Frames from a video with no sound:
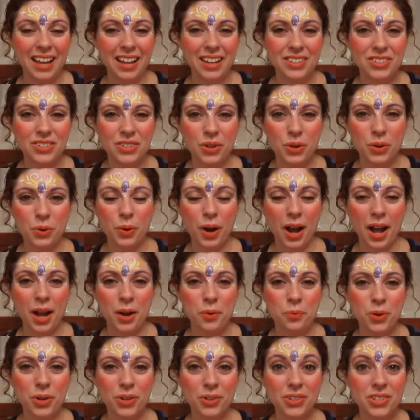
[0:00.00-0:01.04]
So I
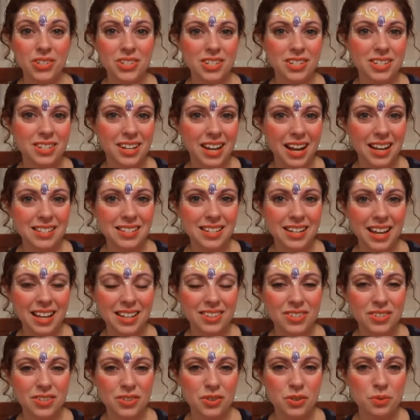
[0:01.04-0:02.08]
will see you guys again
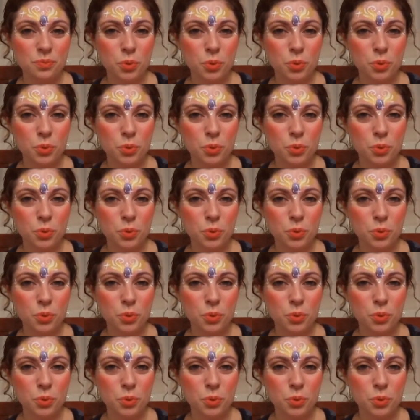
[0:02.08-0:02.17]
soon.